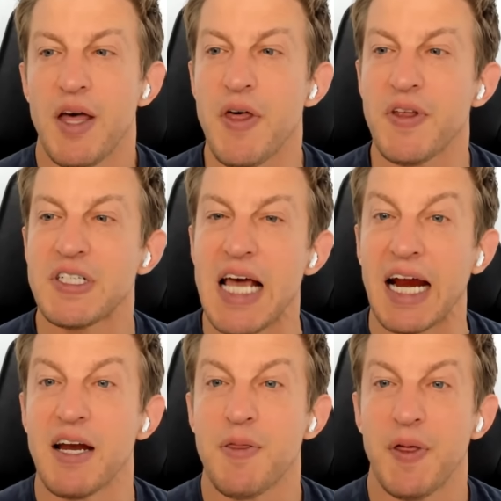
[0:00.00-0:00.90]
then the
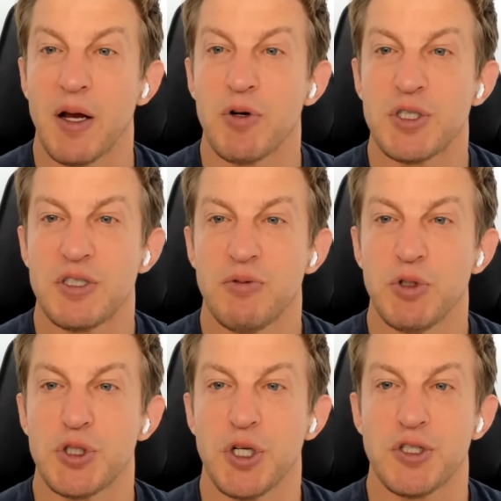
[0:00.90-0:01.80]
second thing, which
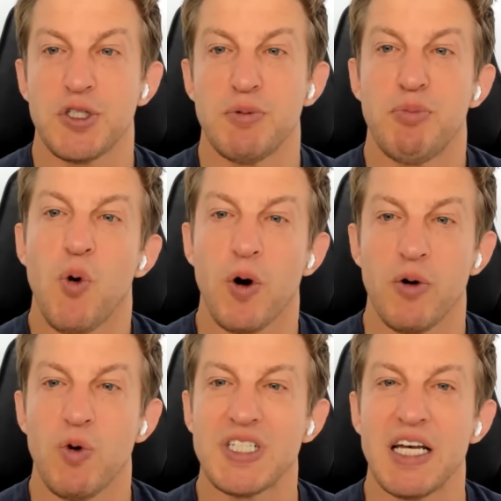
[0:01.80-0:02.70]
was just as
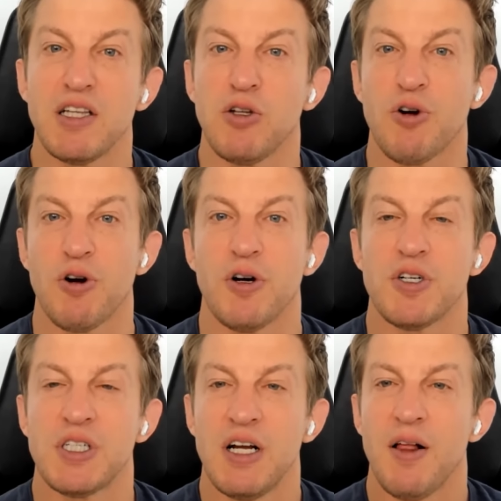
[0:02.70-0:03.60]
important, was I
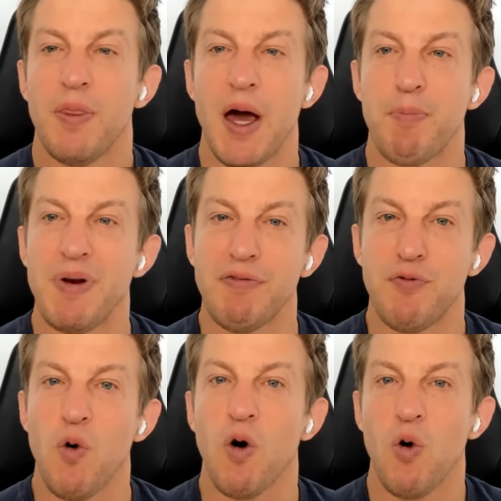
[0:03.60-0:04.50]
learned that
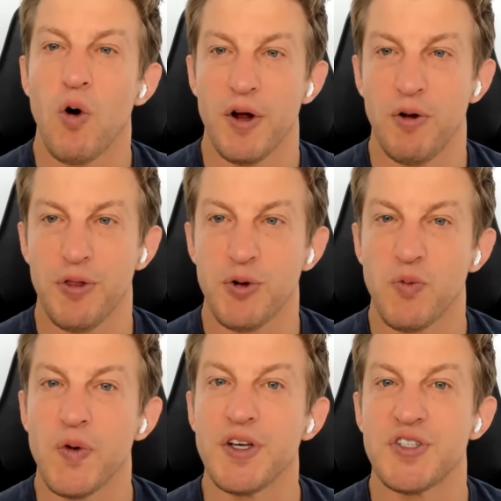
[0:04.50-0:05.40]
before oil, the
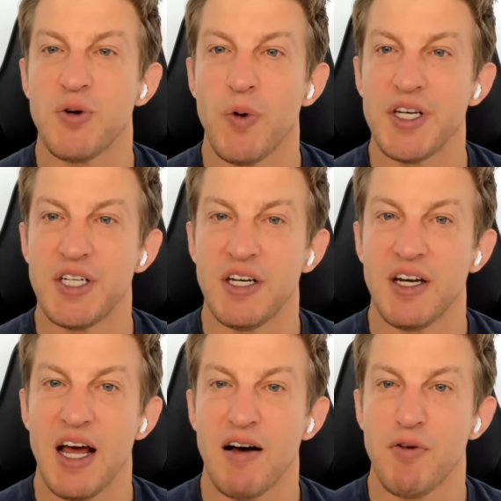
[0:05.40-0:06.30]
reason we
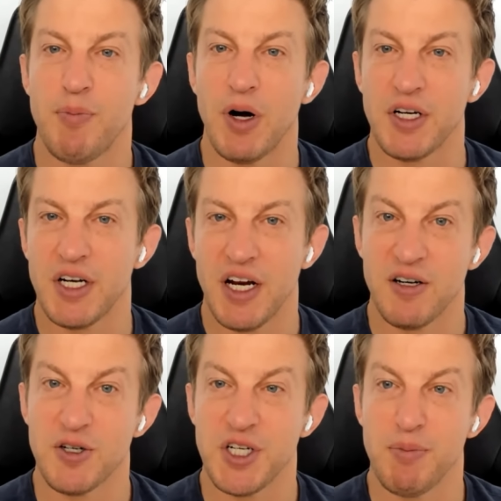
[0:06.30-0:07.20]
didn't have abundant
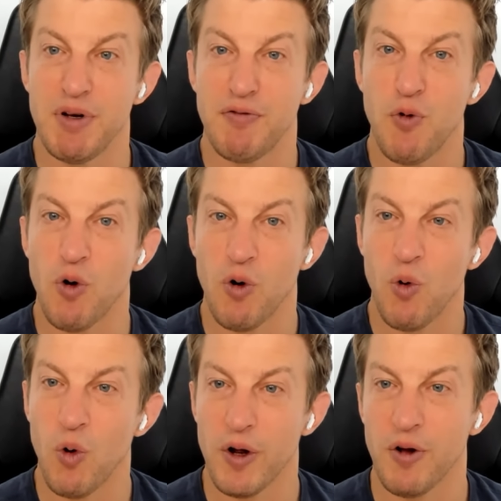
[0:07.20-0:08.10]
energy before
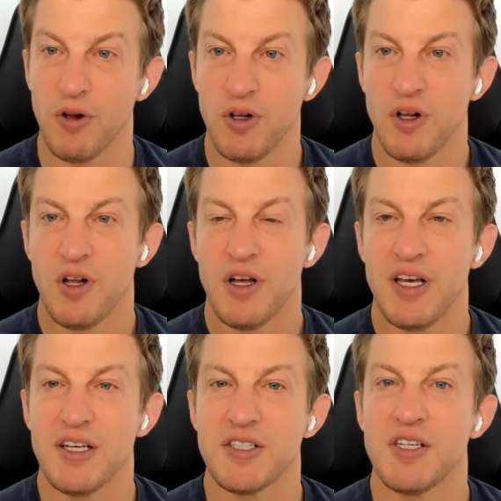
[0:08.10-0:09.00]
oil
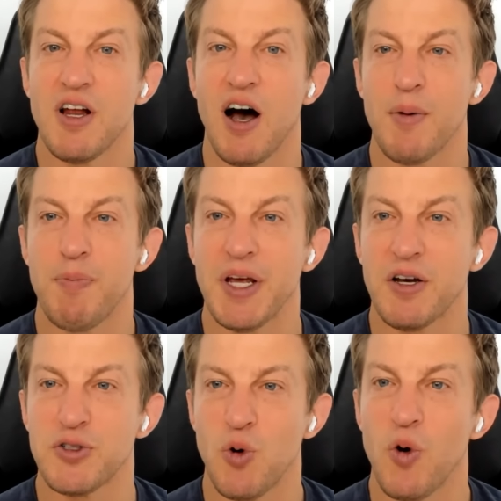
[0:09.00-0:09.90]
is not
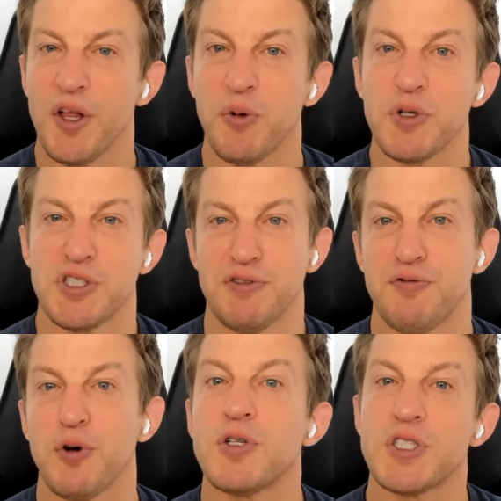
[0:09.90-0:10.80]
because oil was the
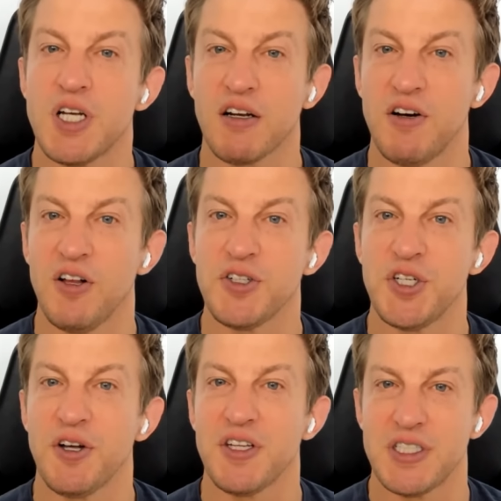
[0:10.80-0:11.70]
first
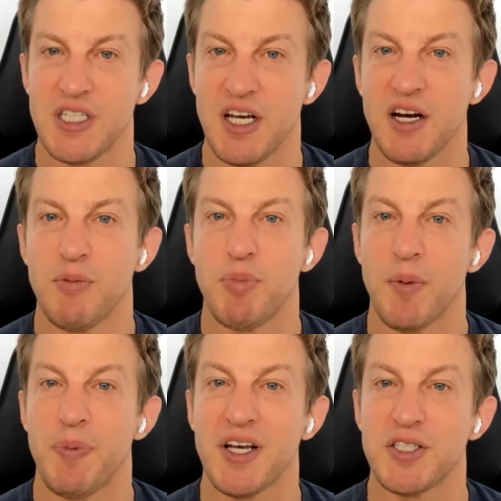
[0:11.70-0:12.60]
technology on the scene,
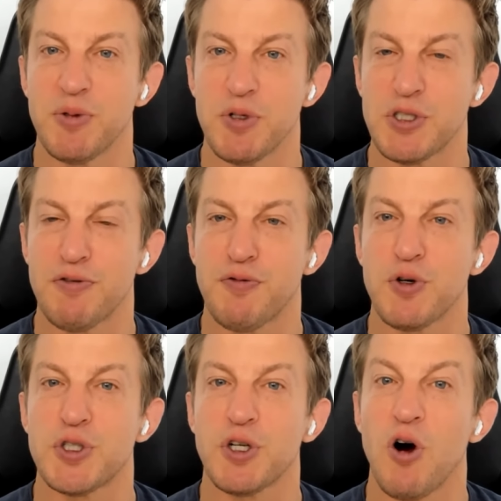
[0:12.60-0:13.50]
but because it was the
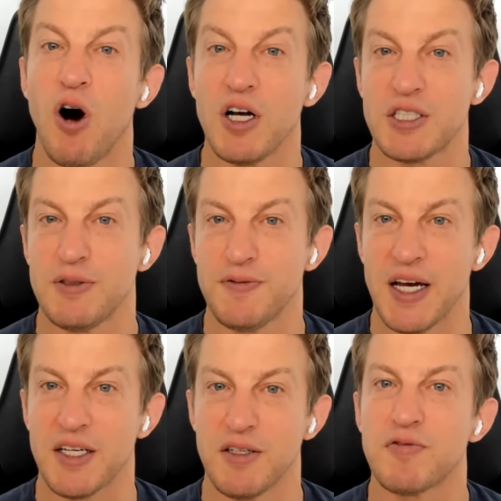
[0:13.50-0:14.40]
first
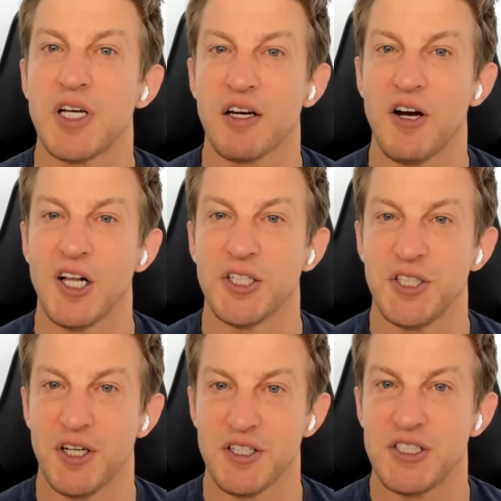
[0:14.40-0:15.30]
cost-effective
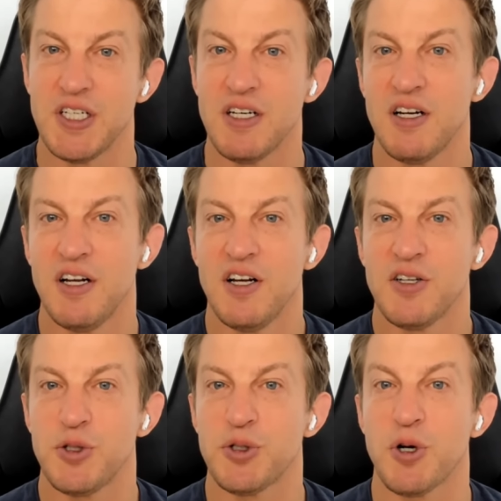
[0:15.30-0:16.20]
technology on the scene.
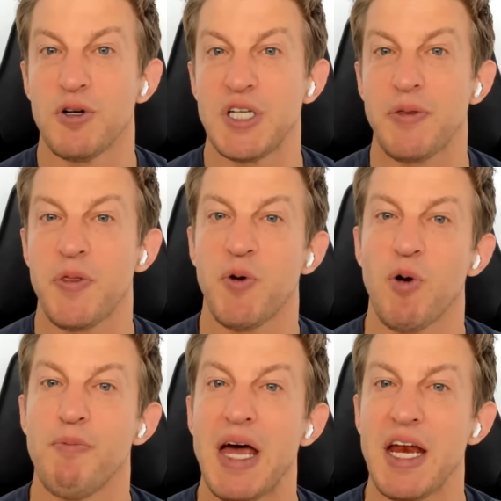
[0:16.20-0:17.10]
So it turns out that there
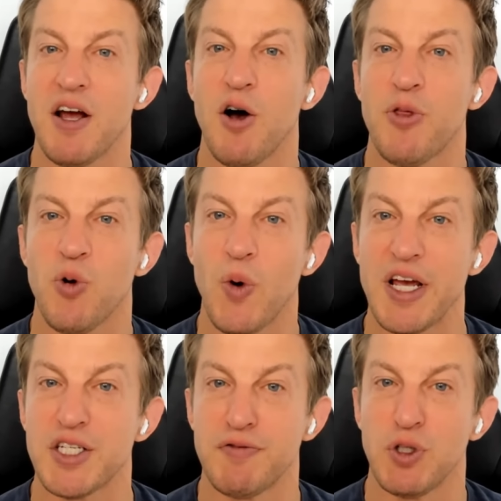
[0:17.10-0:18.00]
were many other
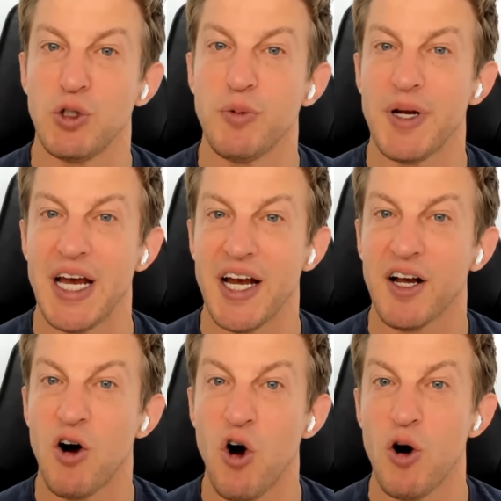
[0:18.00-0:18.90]
ways of illuminating
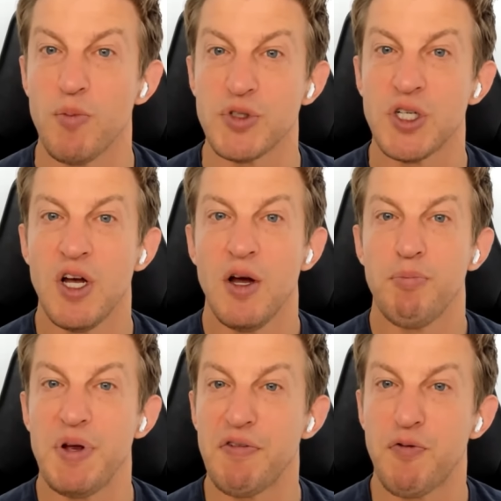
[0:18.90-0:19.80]
homes
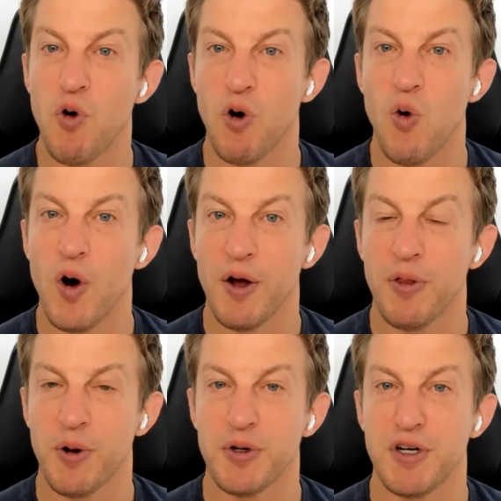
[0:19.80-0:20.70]
before oil.
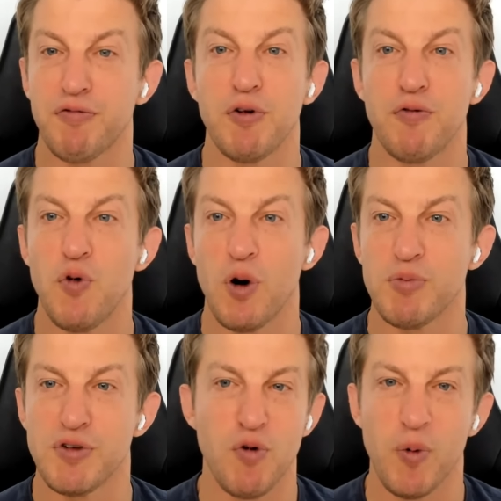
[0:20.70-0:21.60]
There were different
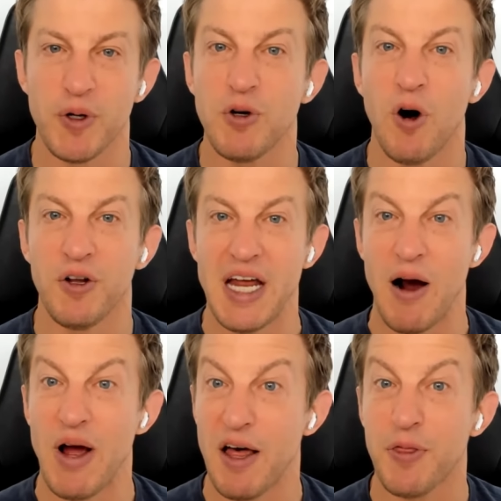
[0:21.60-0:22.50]
forms of what we'd call
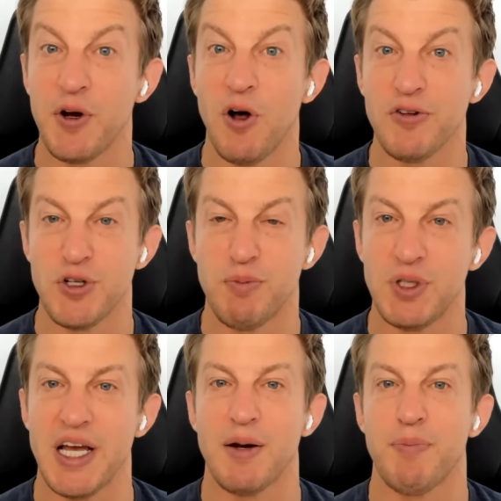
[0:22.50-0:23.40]
now ethanol, so
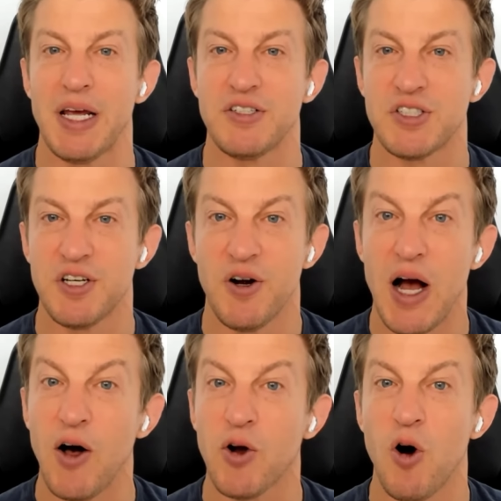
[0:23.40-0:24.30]
plant-based, you know,
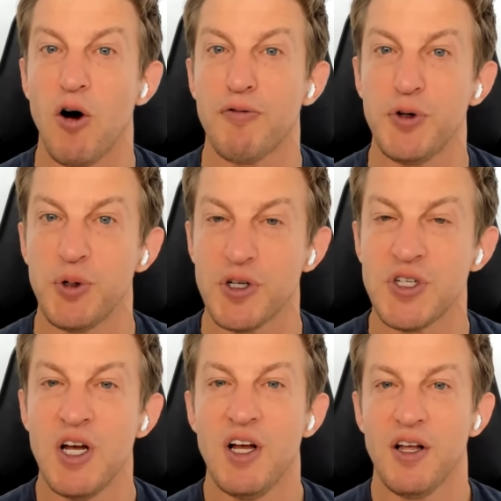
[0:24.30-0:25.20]
alcohol fuels.
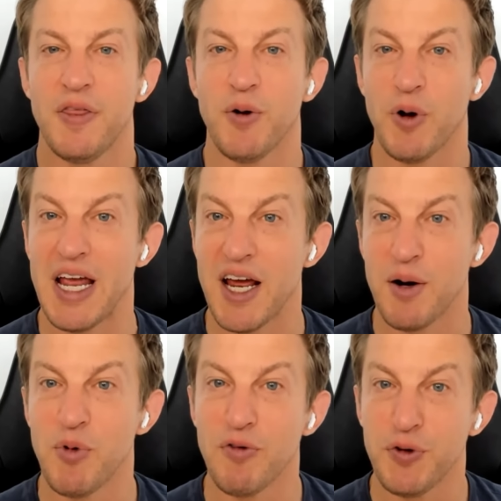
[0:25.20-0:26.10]
There were
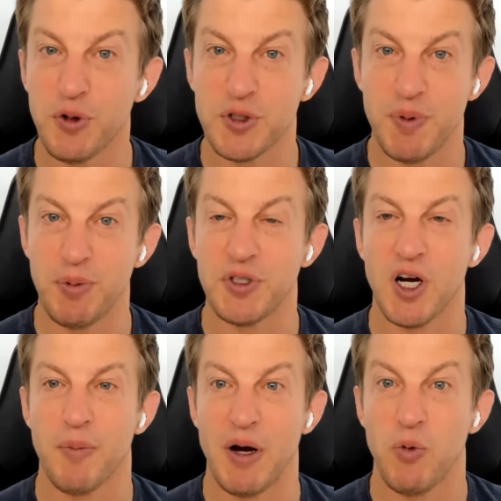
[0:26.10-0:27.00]
animal fuels. People
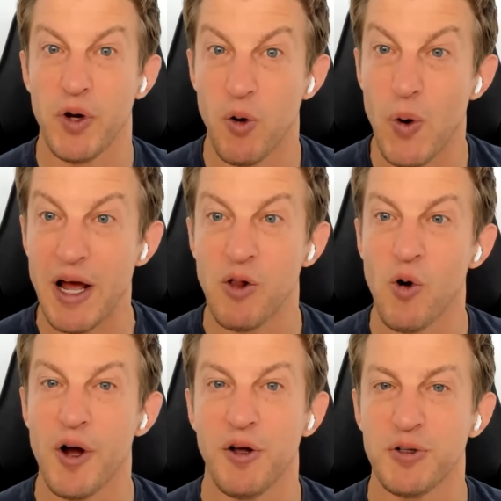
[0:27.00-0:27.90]
talk about, you know, whale
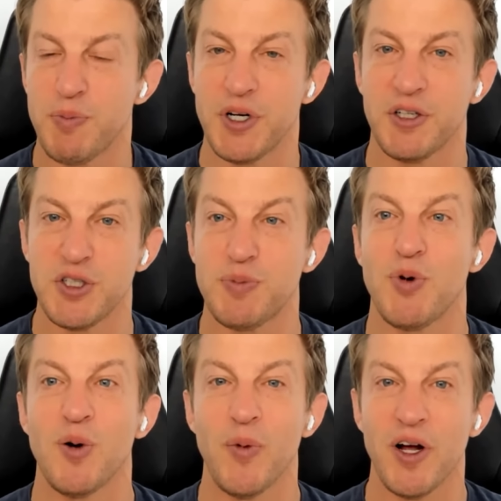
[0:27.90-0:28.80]
oils, particularly
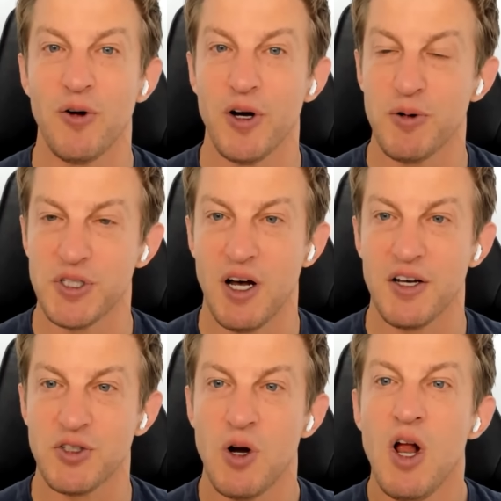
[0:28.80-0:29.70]
sperm whale oil was the
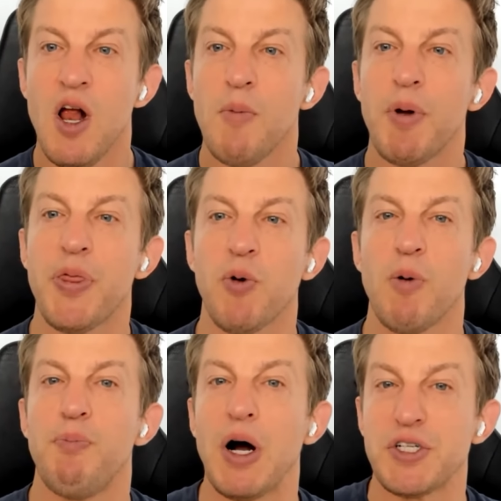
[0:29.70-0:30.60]
highest. But there
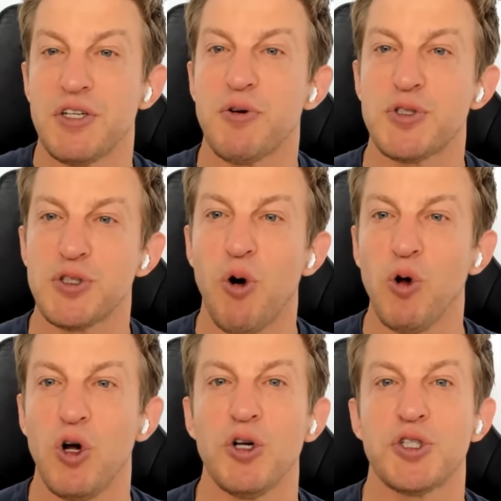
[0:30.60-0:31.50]
were there was this
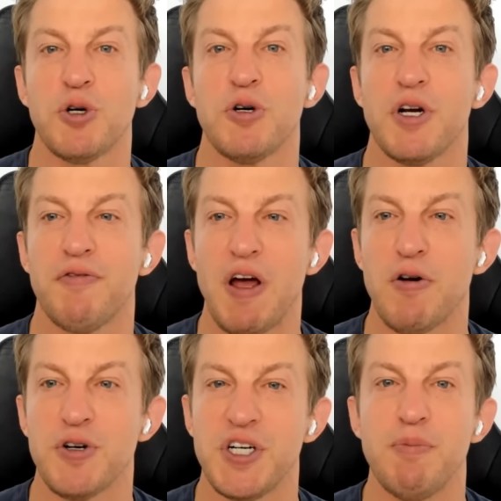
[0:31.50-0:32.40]
whole alternative
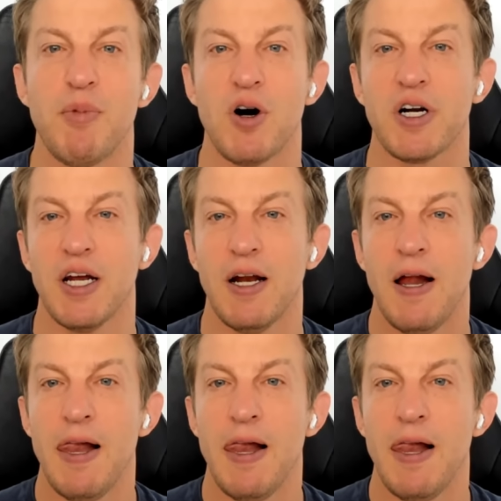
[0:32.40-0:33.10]
energy market.